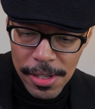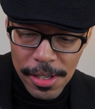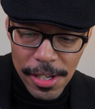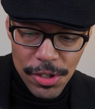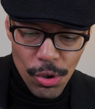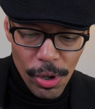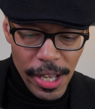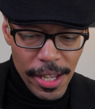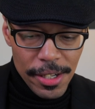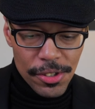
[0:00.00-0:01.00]
Let's go
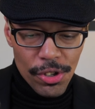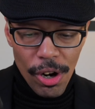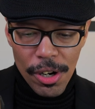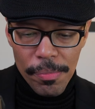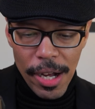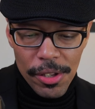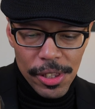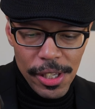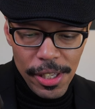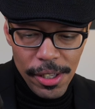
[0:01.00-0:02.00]
ahead and talk about
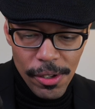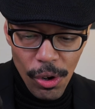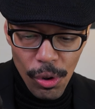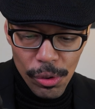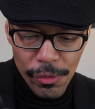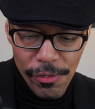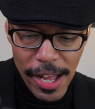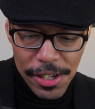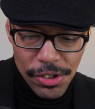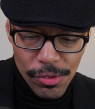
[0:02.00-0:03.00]
the old
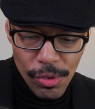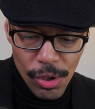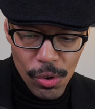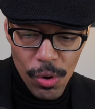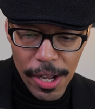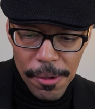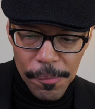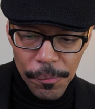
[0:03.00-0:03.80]
fashioned real quick.